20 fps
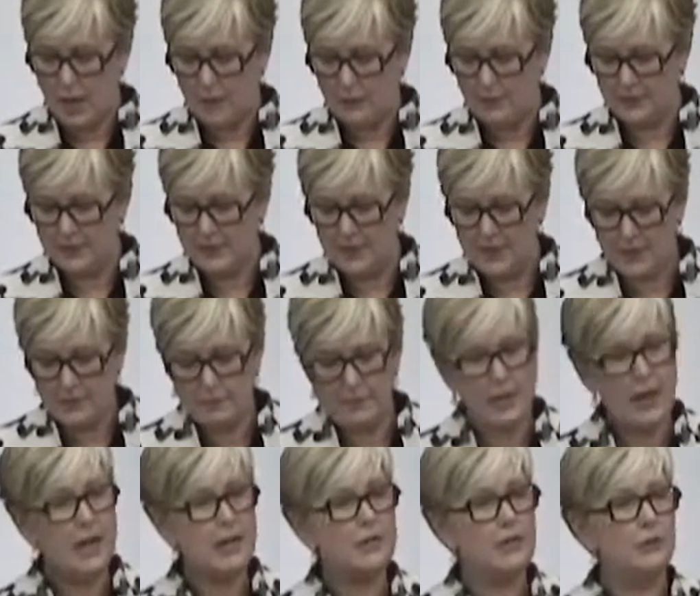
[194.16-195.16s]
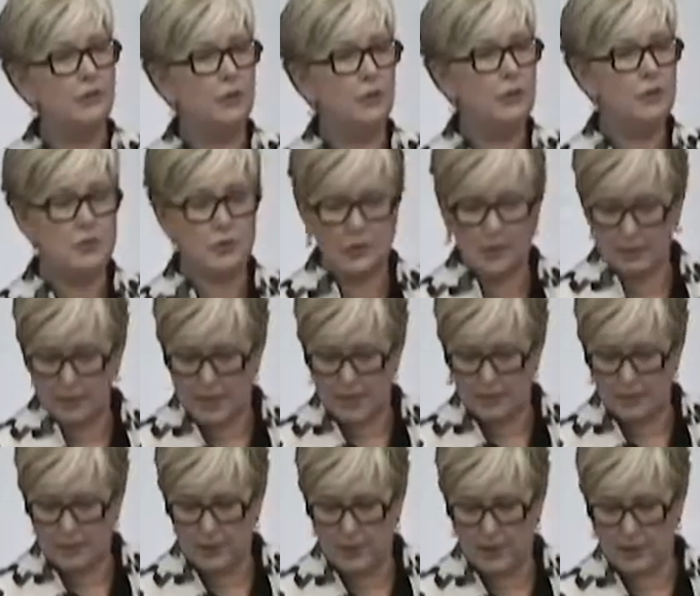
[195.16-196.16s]
but the impact of losing
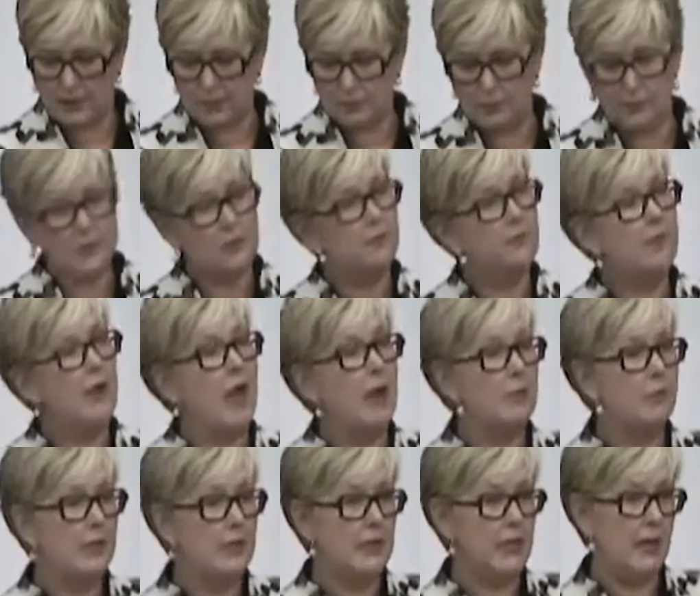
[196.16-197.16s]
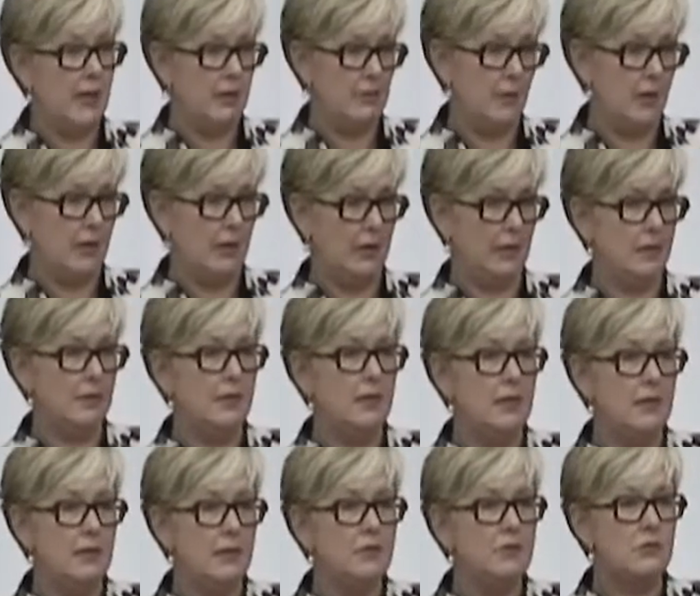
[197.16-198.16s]
that barn with the family name on it
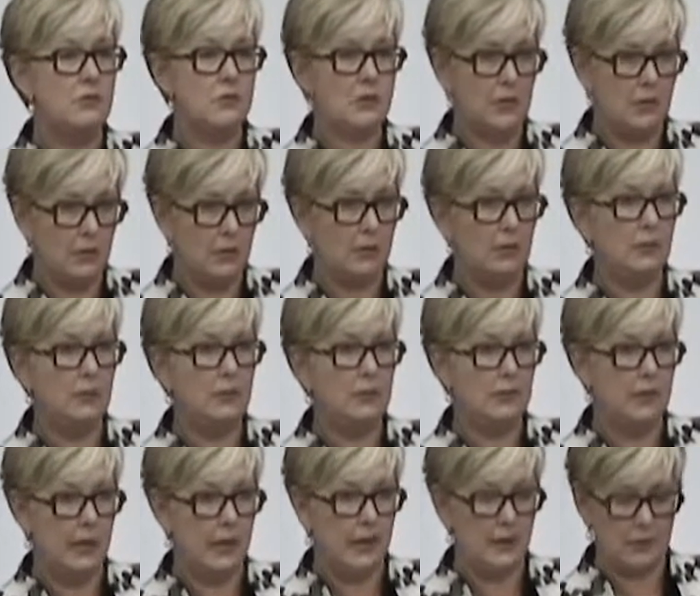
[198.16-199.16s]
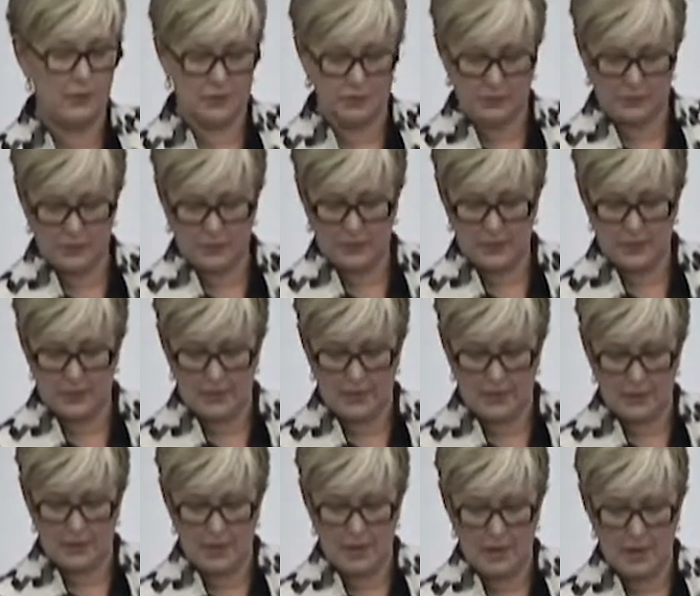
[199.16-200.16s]
still lingers.
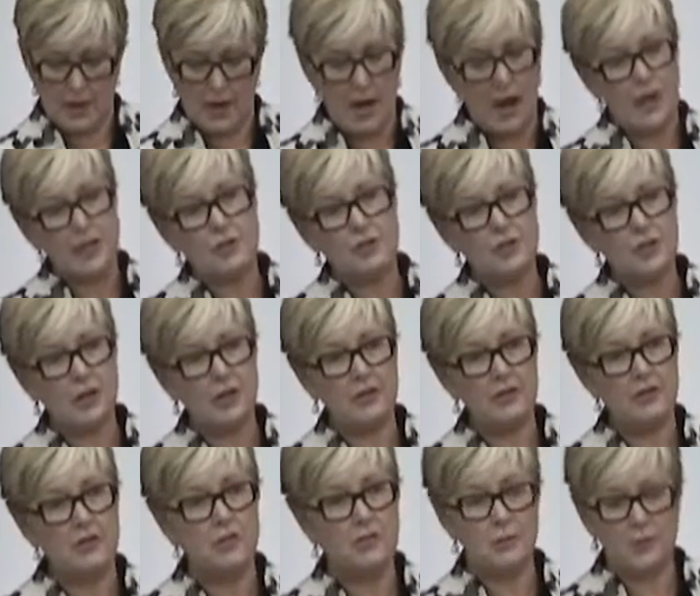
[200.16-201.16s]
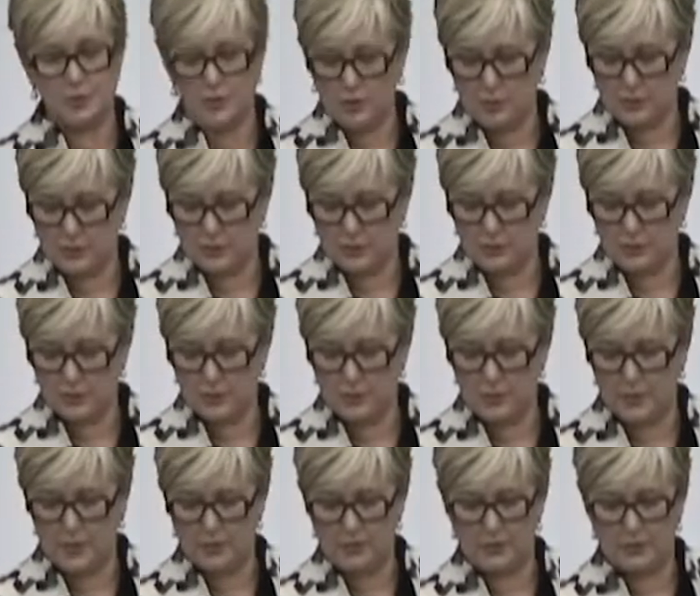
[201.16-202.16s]
I share this with you, Mr.
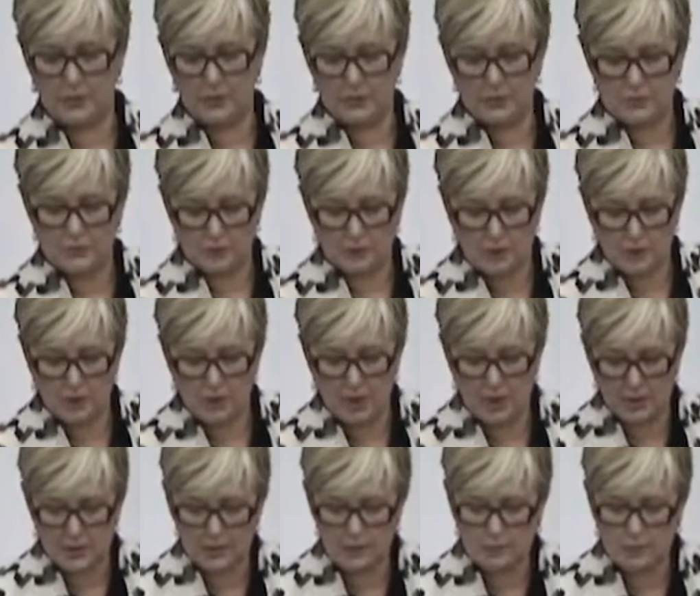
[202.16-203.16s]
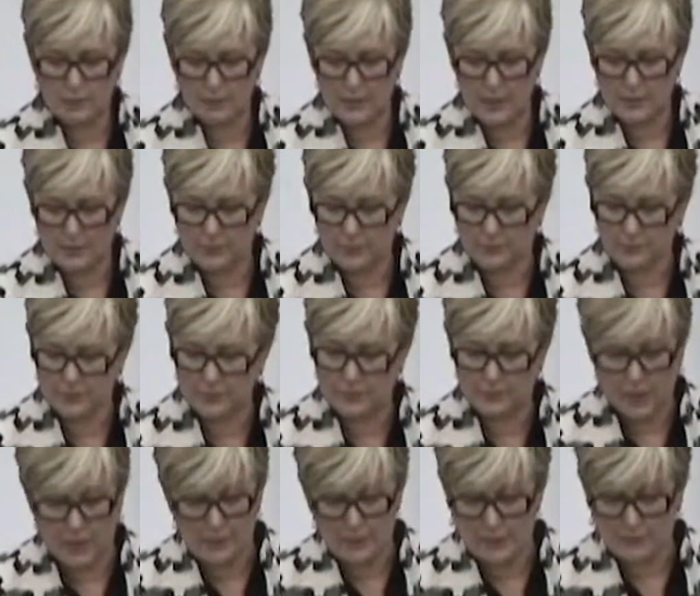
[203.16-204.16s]
Speaker, so that honourable
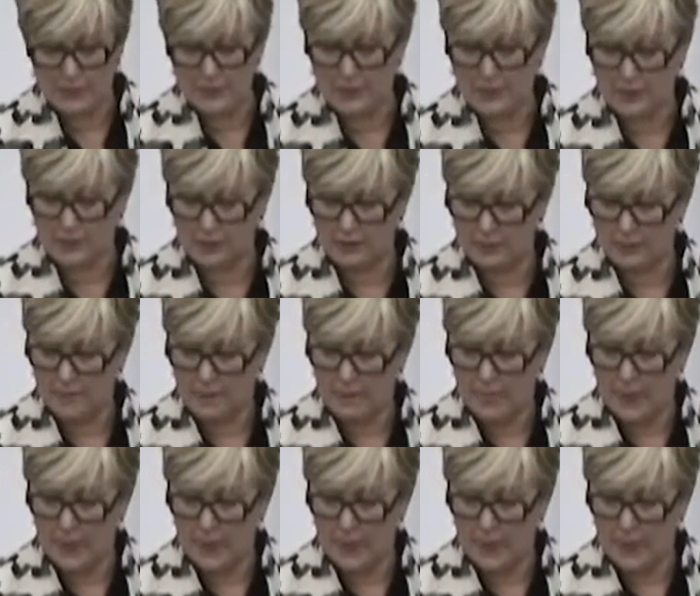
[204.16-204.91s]
members here